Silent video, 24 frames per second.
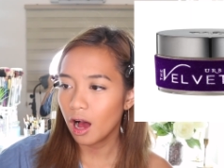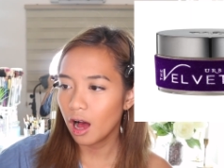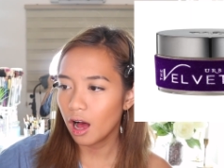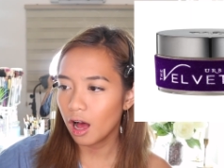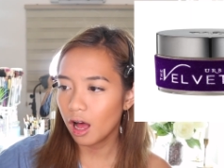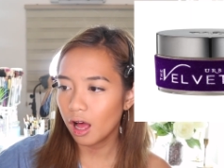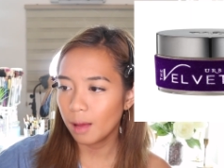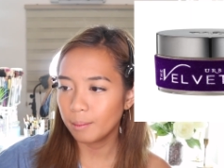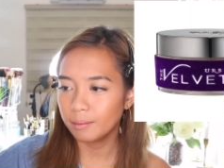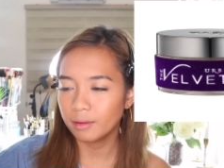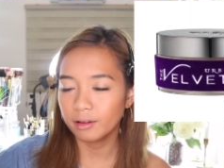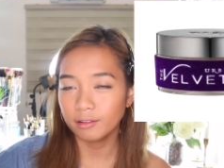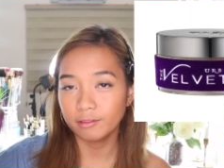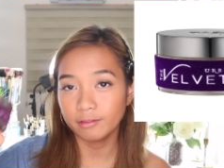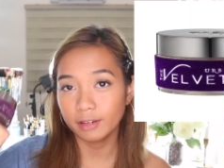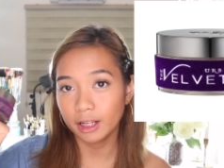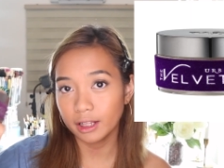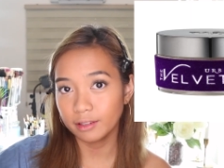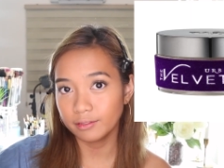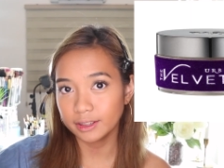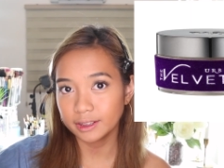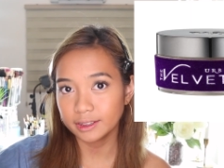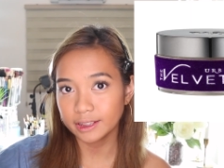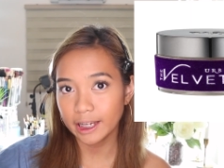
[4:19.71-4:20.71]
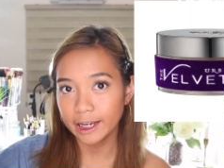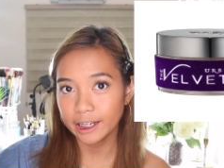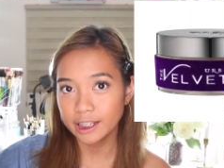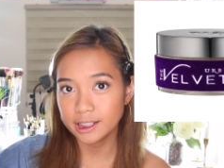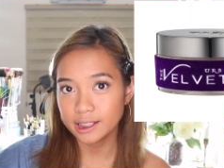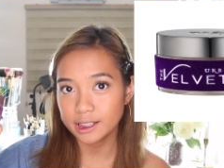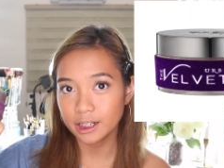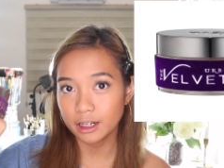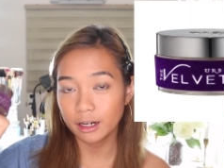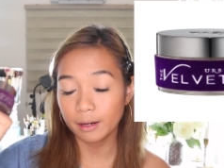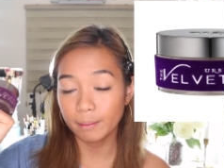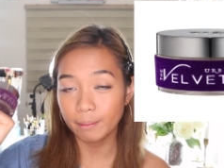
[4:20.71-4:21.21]
um,
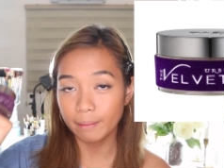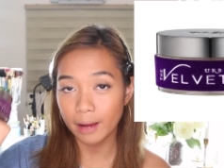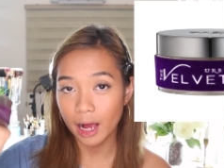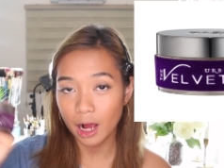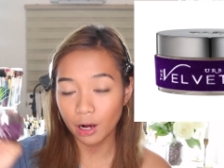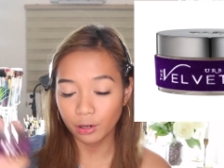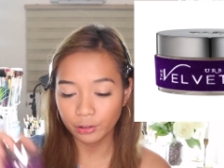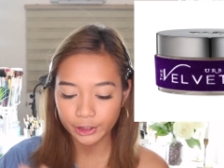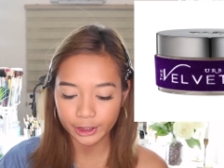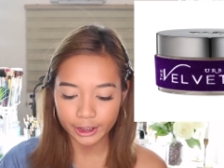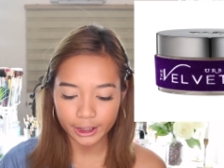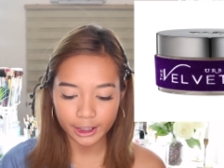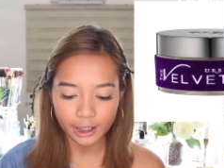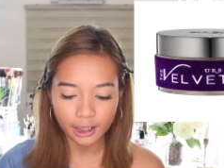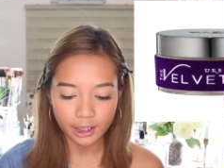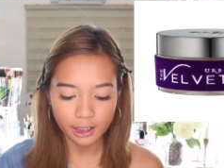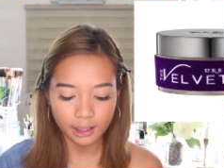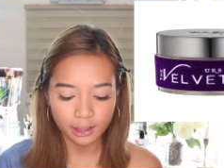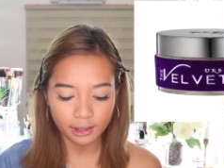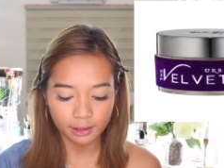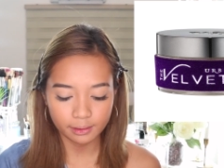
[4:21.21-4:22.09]
Velvetizer Powder.